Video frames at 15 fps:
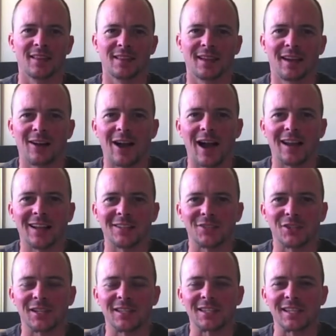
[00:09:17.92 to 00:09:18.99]
Alright, as you
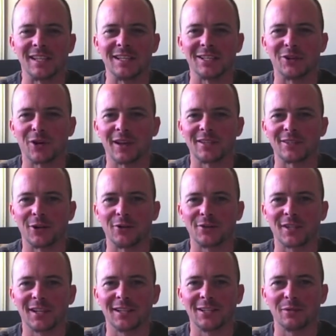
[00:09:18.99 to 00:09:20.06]
can see, the grace notes
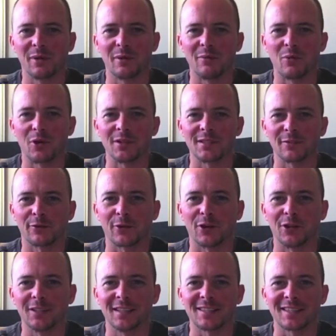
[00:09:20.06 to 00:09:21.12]
get a little bit more
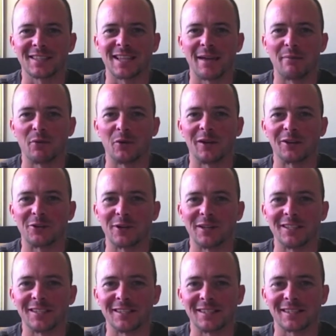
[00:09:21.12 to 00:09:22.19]
difficult as the tempo
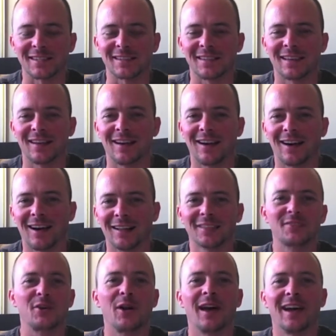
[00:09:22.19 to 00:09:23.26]
increases. Let's
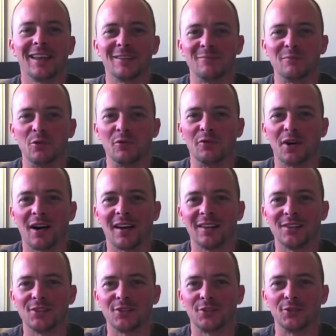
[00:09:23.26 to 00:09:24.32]
go ahead and move
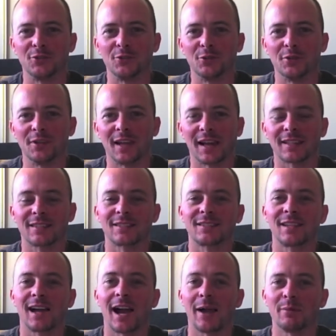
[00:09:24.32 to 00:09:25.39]
on to the next
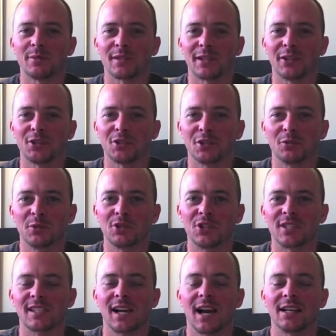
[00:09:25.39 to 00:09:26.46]
time signature, which is
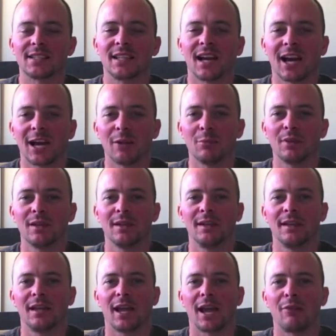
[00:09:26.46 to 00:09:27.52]
cut time.
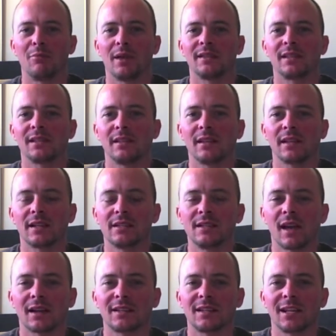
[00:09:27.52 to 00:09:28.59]
And basically the
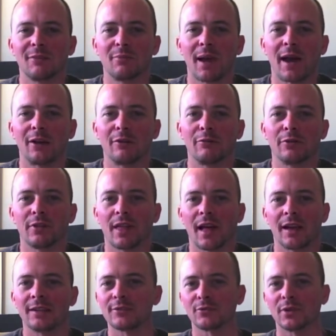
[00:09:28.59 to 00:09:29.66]
conducting pattern for that
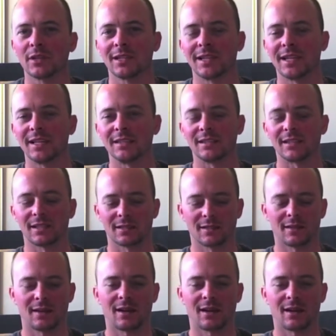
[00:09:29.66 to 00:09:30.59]
is really easy.